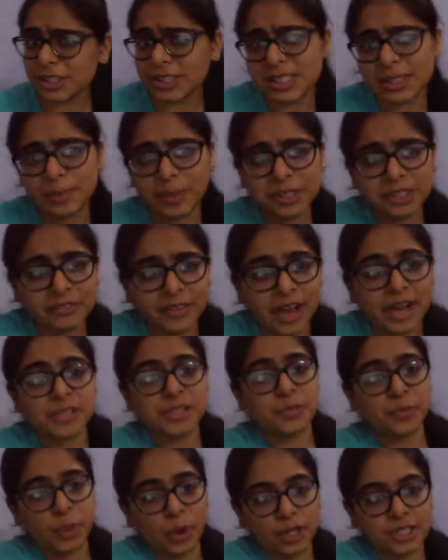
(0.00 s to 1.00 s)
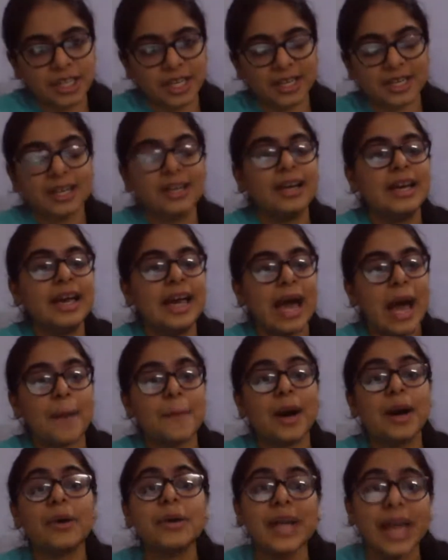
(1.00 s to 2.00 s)
just about the fellowship project,
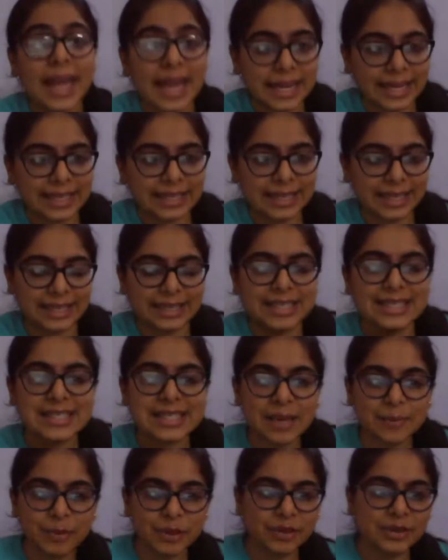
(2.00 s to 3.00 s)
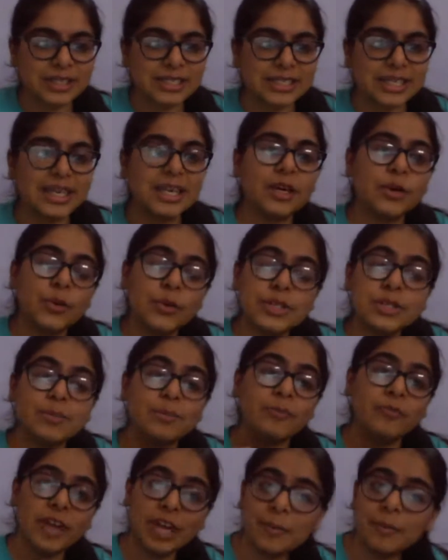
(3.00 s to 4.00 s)
about anything. This community goes
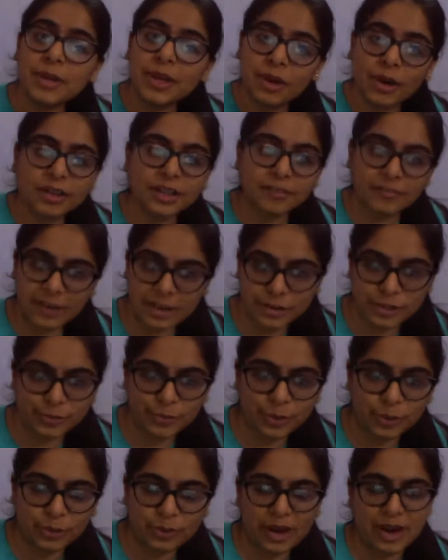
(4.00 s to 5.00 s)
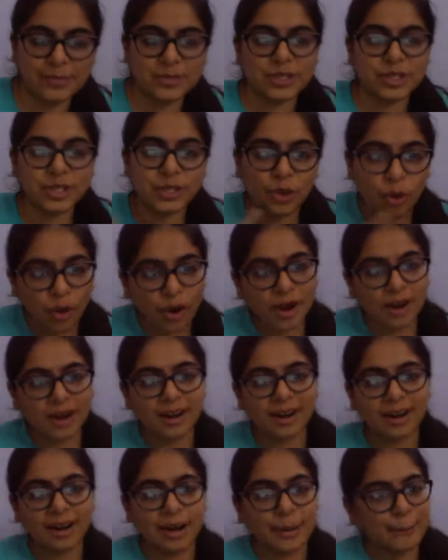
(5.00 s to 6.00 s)
way beyond the fellowship program. So
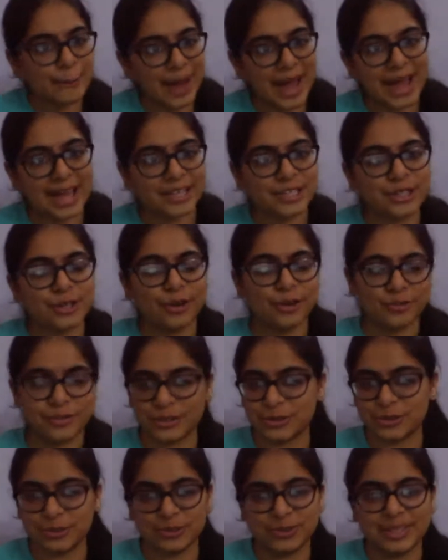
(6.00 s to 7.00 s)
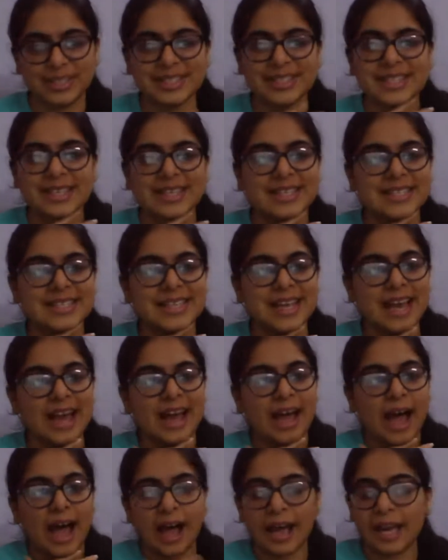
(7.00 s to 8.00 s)
your batch of students is,
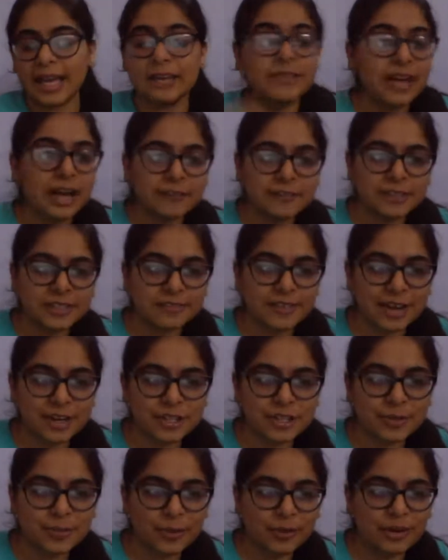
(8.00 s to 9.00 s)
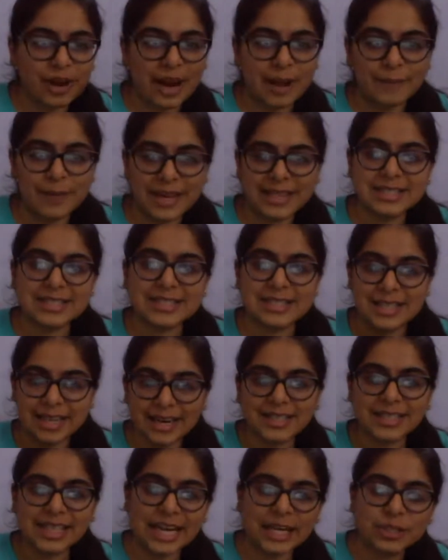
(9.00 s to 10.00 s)
even after the fellowship program ends, they
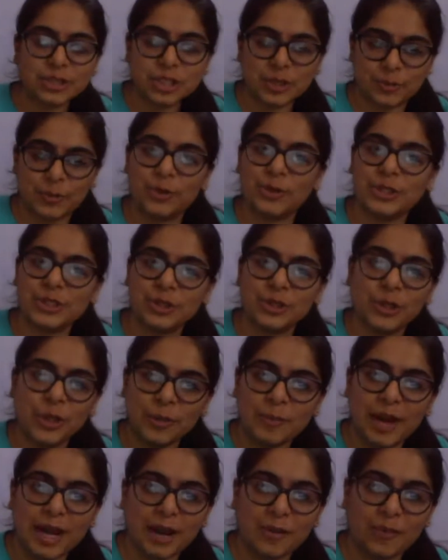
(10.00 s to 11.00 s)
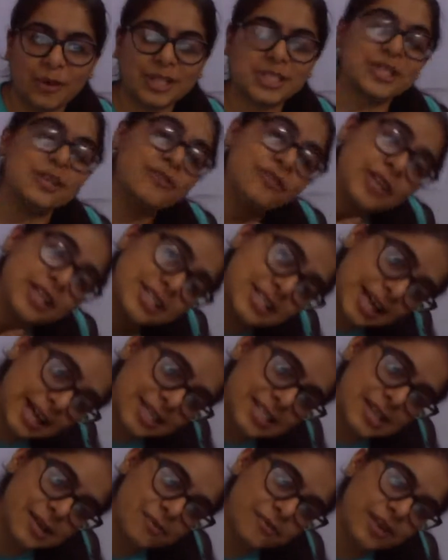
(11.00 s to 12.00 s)
are there to support you no matter what. So if you're
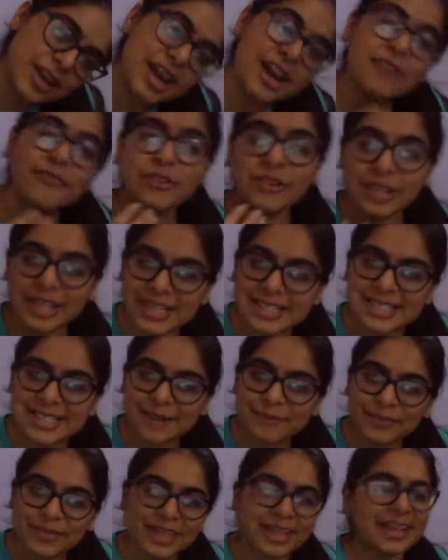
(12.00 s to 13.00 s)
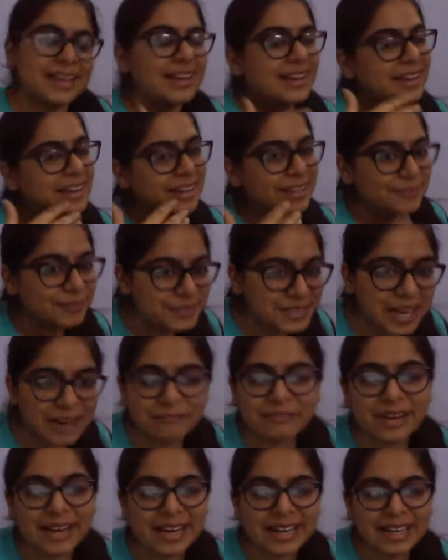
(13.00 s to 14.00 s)
stuck somewhere, if you need something,
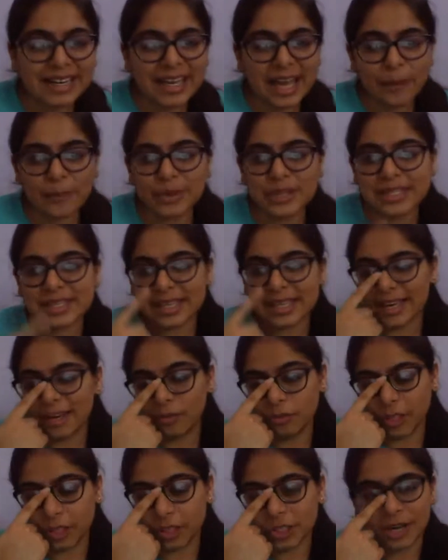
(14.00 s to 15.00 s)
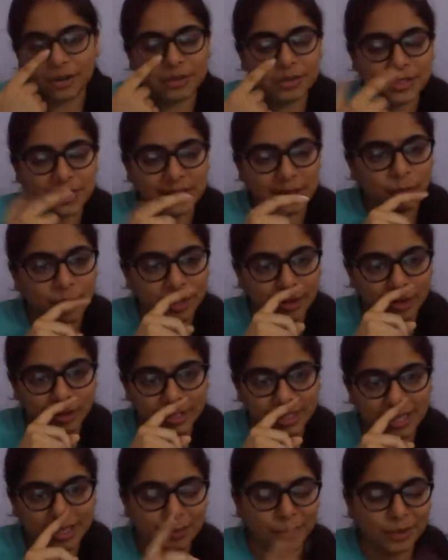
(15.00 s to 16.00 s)
definitely I would say reach out to someone or
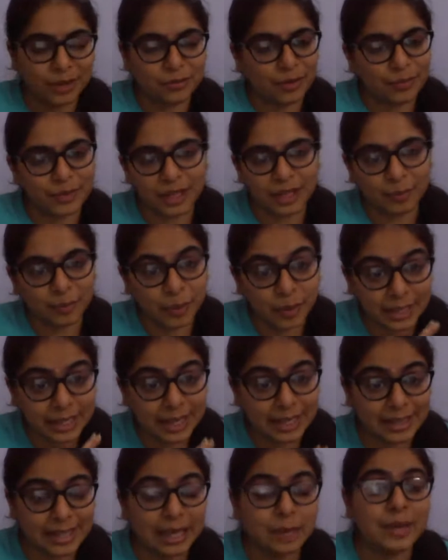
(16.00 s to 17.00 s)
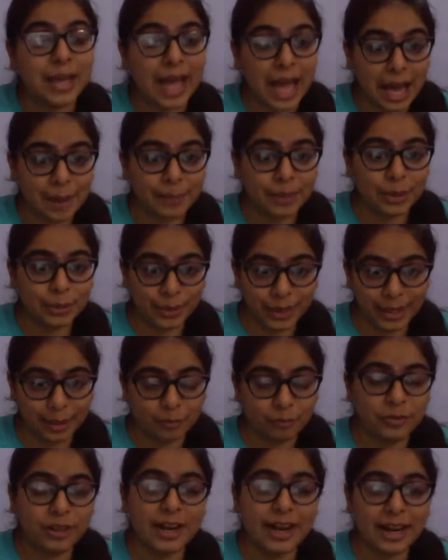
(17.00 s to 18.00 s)
the other one from the community, and they'll be happy to
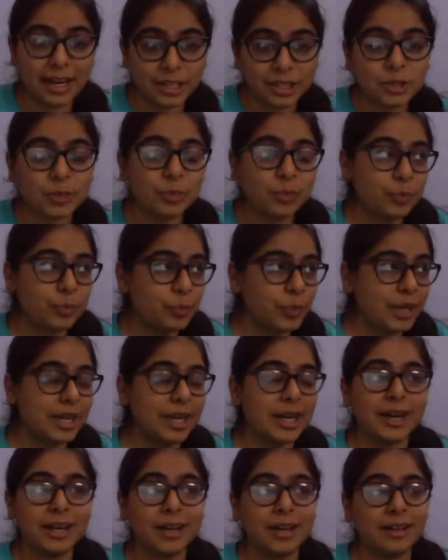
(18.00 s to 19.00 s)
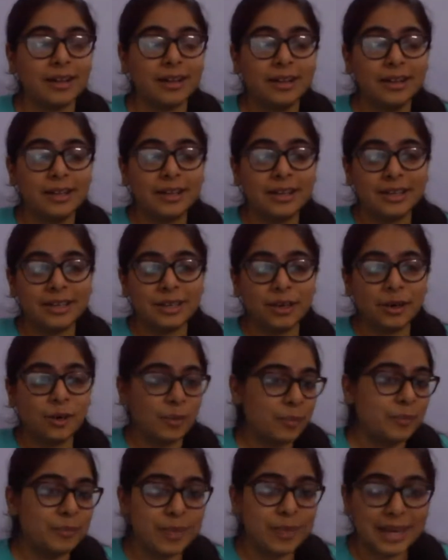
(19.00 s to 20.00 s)
help. We are here to bring we
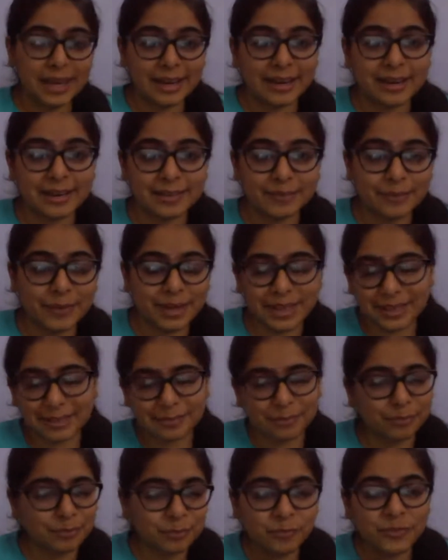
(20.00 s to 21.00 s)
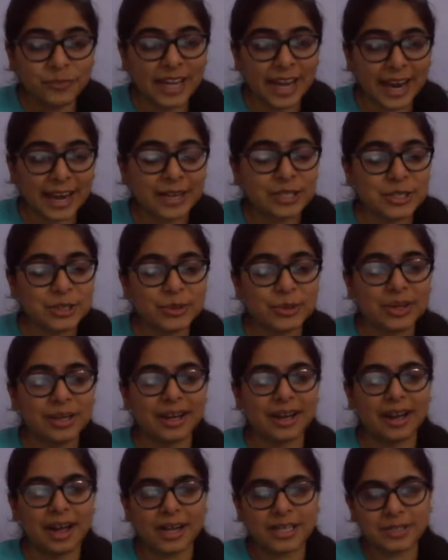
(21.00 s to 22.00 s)
are here to
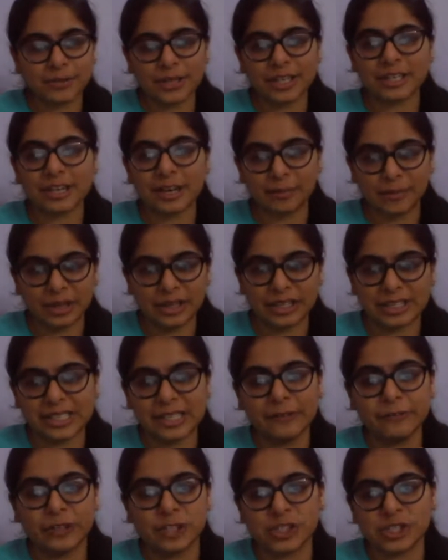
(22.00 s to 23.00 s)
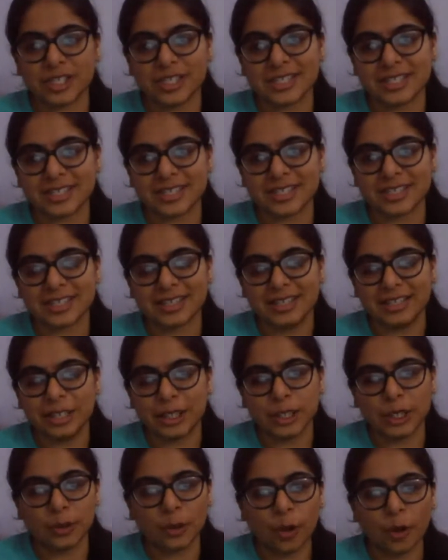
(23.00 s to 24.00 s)
cultivate a community which is
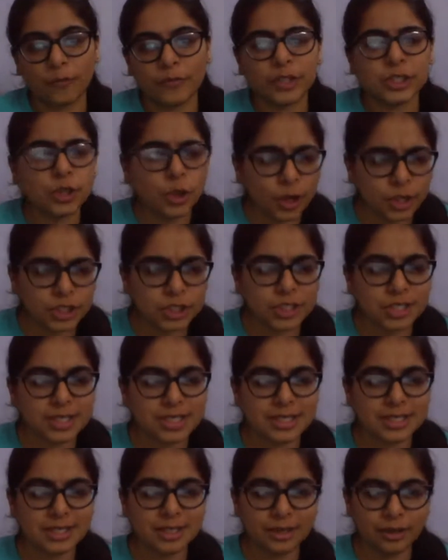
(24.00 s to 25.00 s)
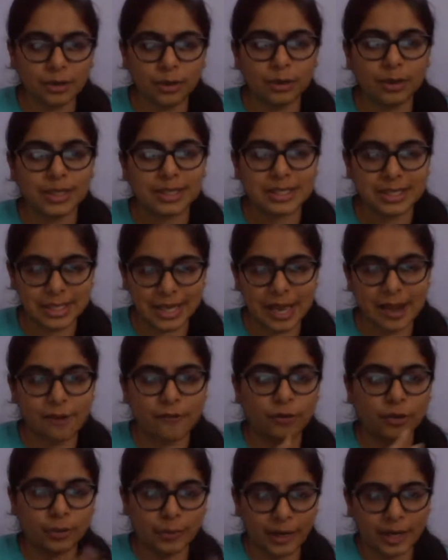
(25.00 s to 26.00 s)
not just is
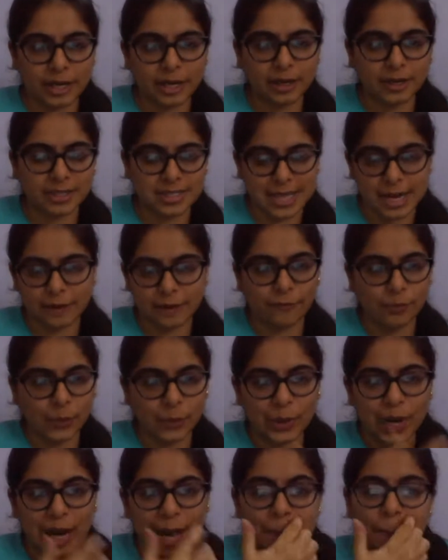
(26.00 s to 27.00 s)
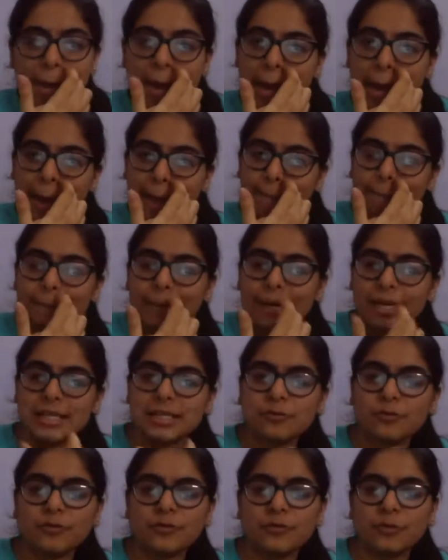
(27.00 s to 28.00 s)
there for a particular set of program,
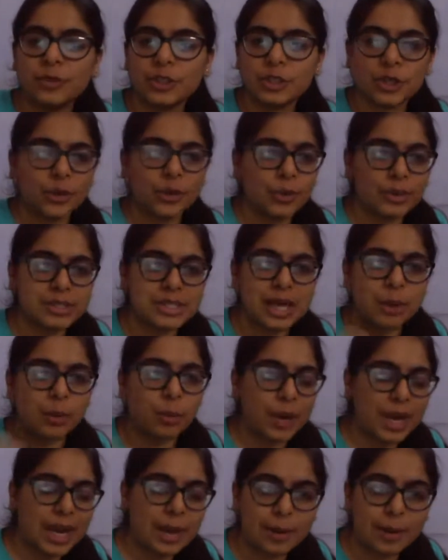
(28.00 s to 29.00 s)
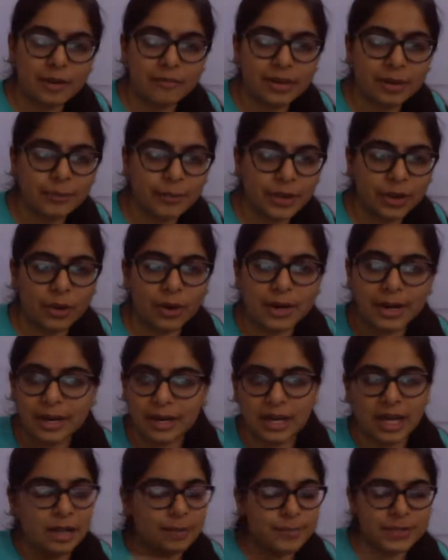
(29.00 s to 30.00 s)
but which goes way above and beyond
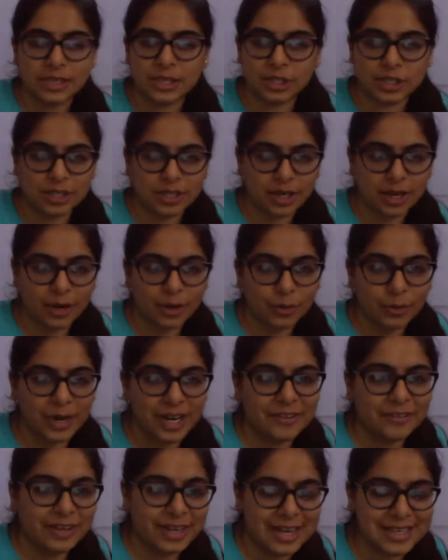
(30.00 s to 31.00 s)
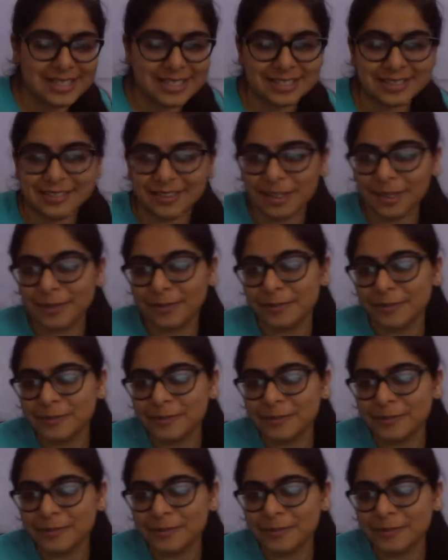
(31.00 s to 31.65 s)
and helps each other out whenever necessary.